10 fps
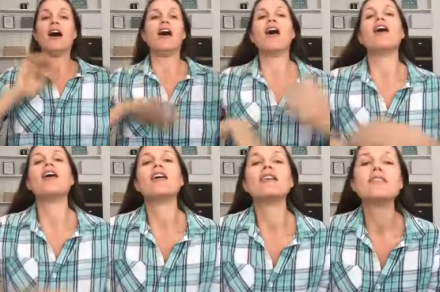
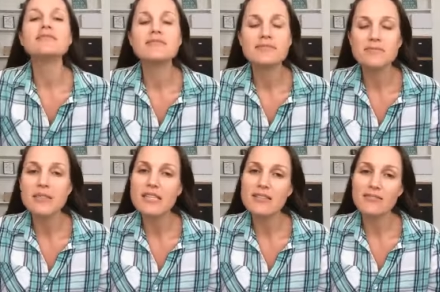oh,
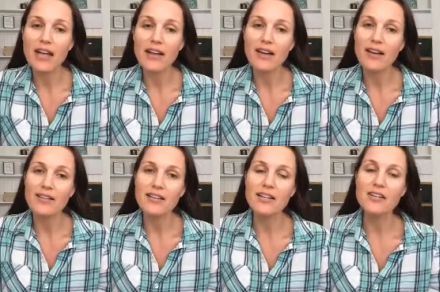Melissa Vega,
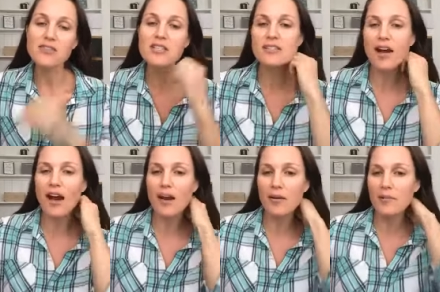can you just
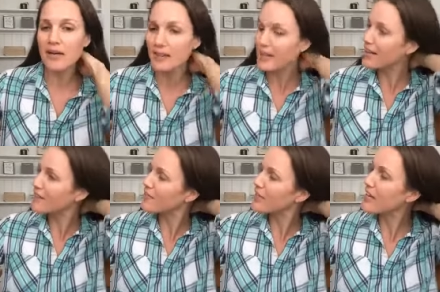come
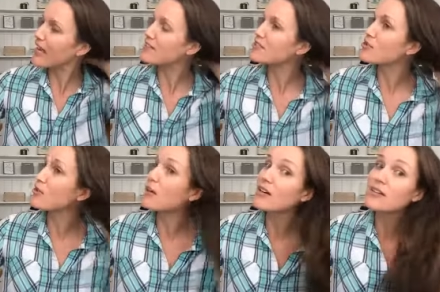live next
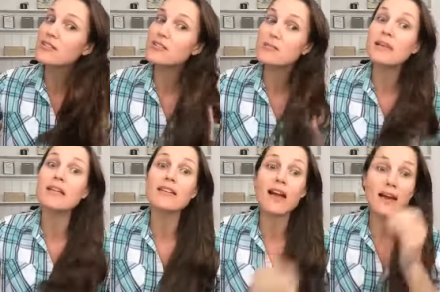door to me
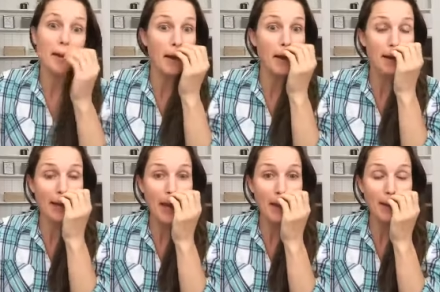like
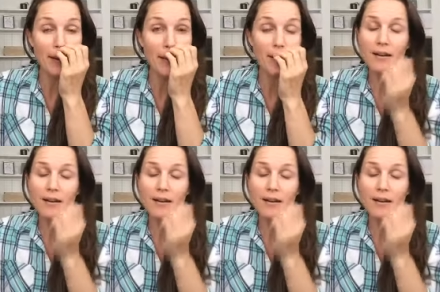again?